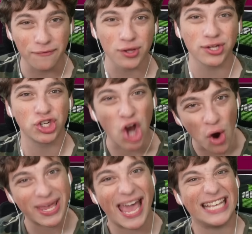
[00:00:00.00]
for the
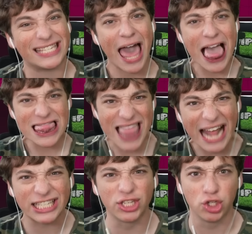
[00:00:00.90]
showcase.
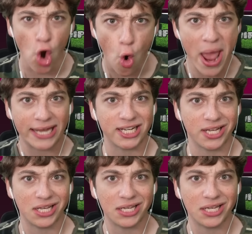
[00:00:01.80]
Let's do it.